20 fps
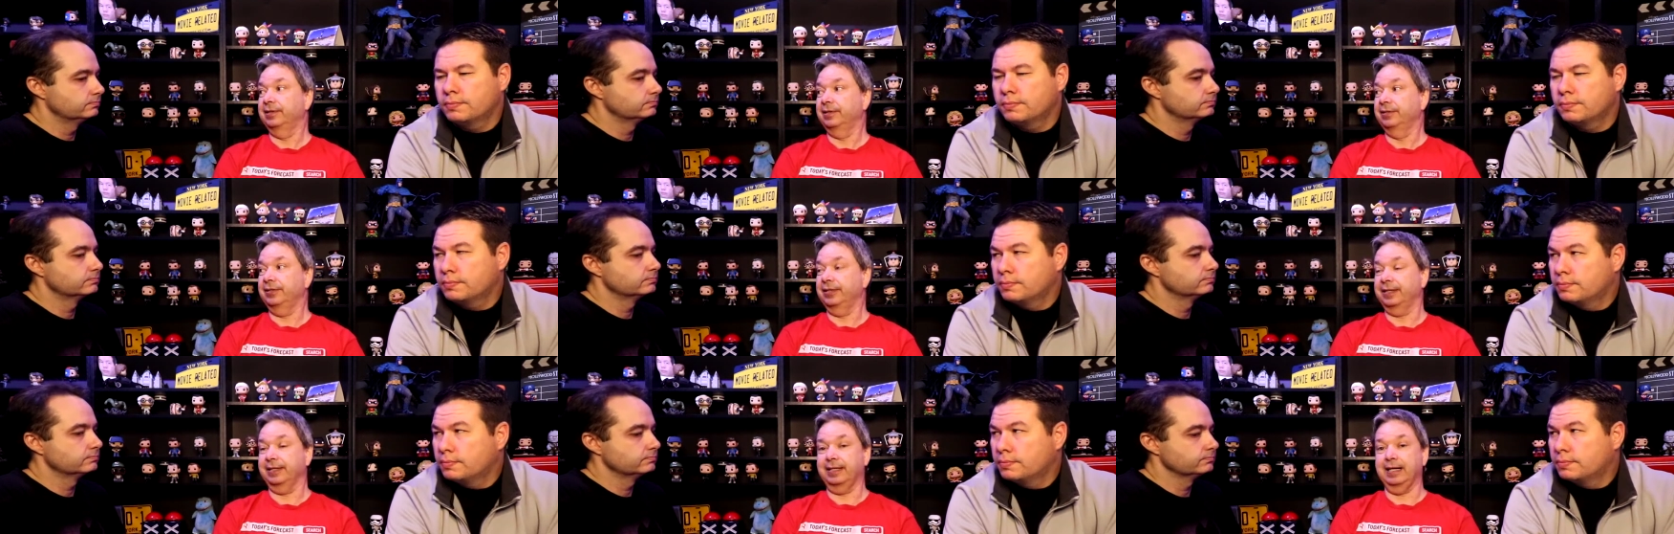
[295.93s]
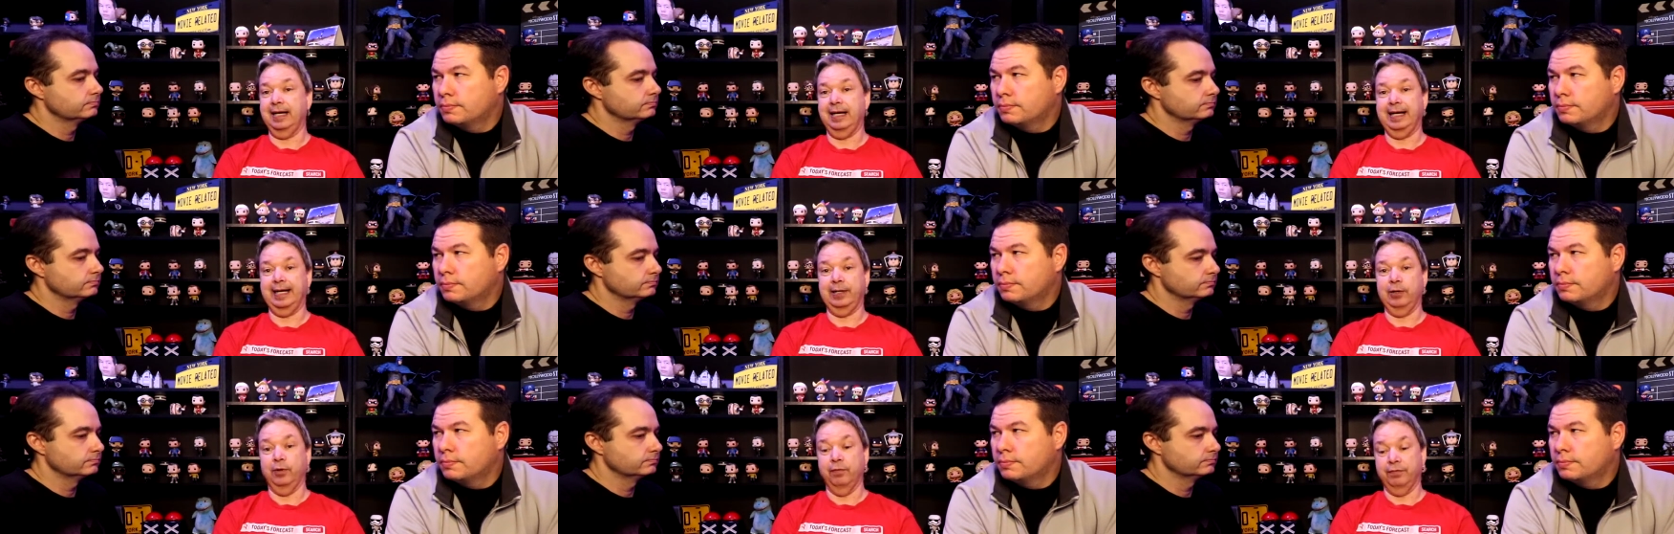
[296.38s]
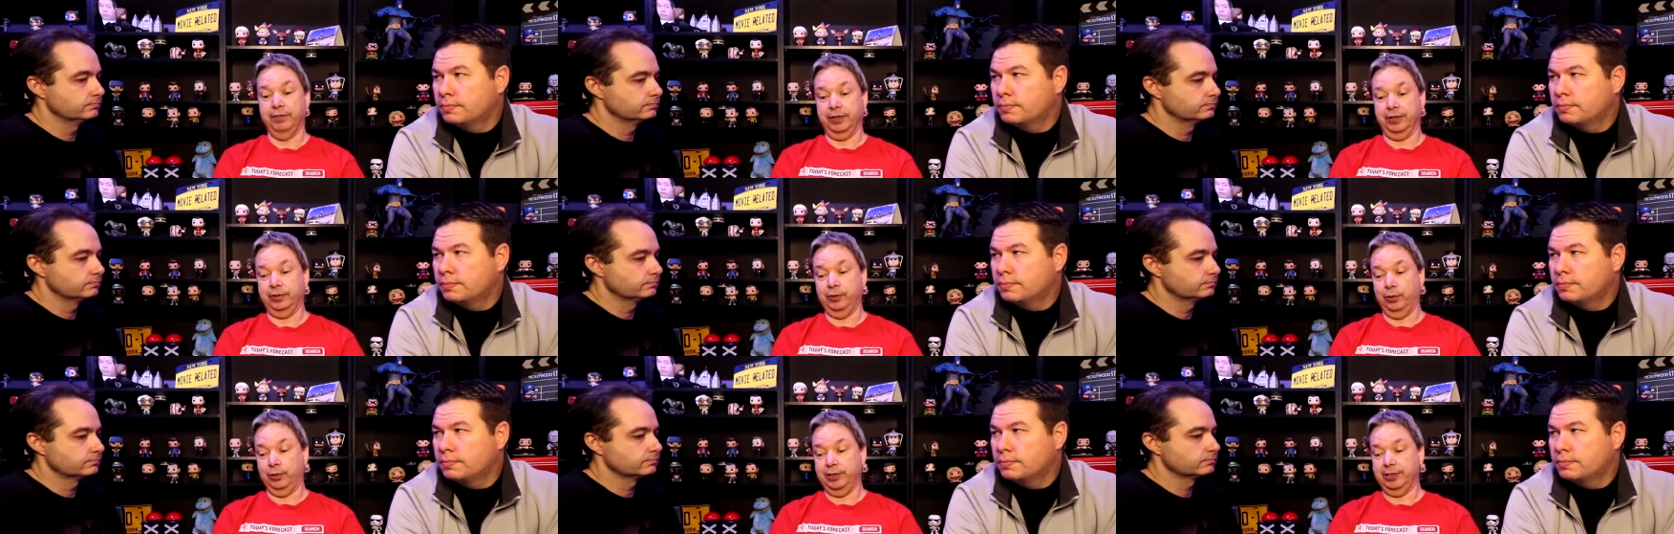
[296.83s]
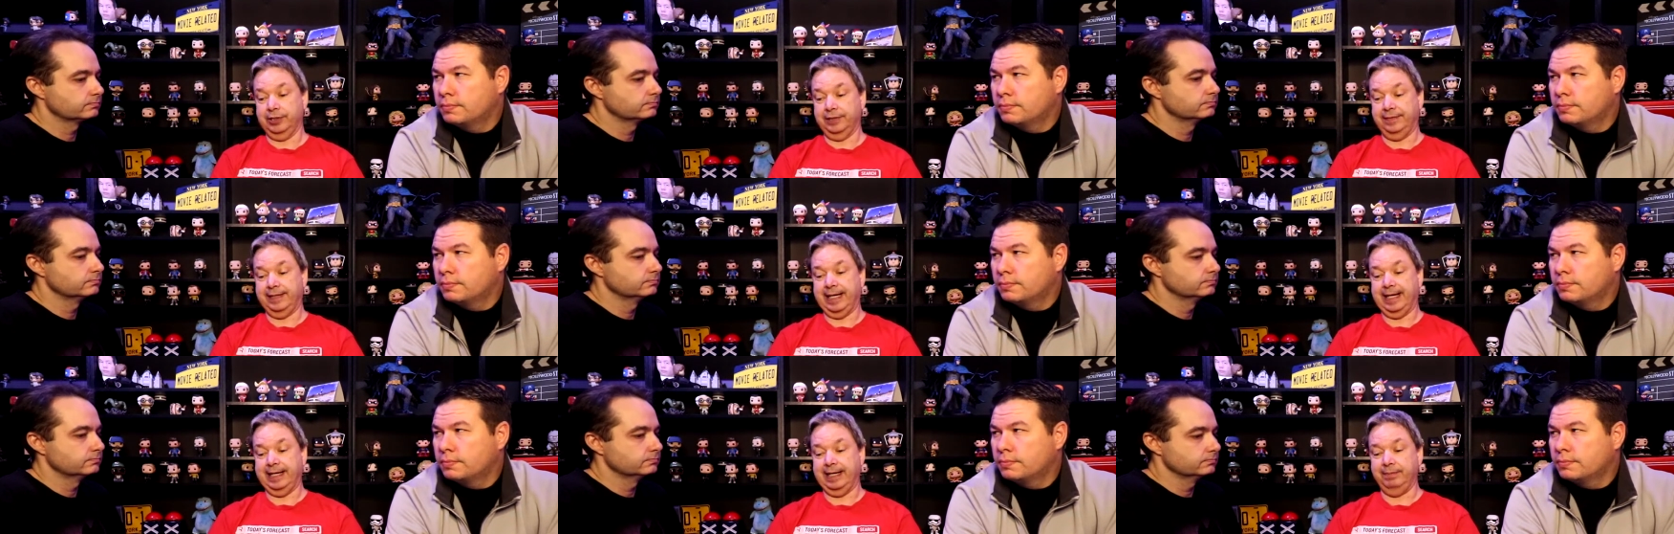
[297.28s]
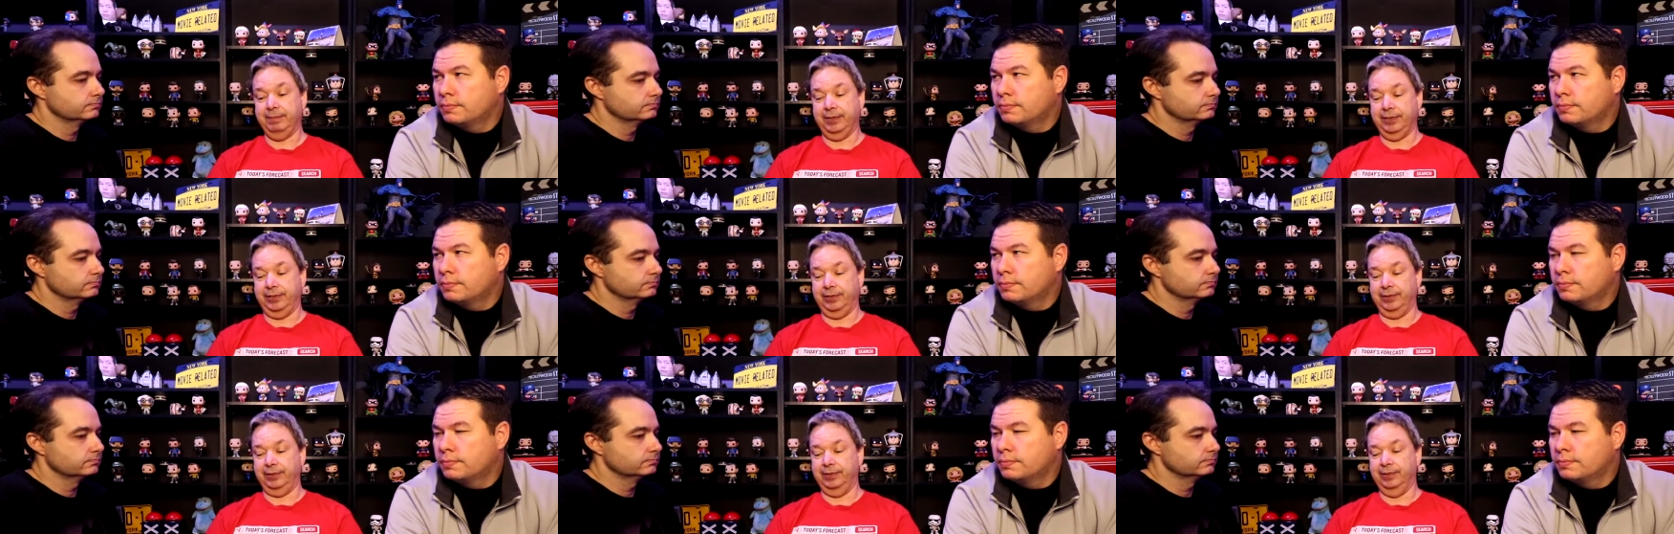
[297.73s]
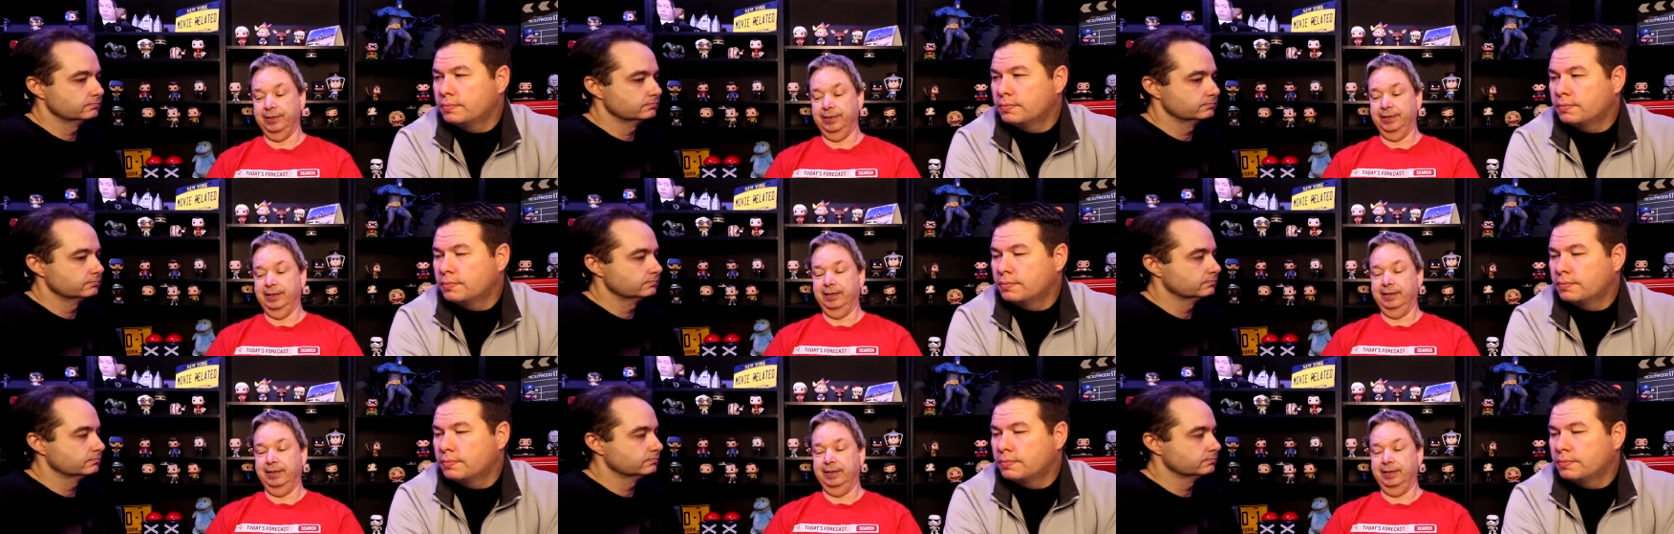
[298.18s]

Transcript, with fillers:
Speaker 1: to the guy over the course of that episode,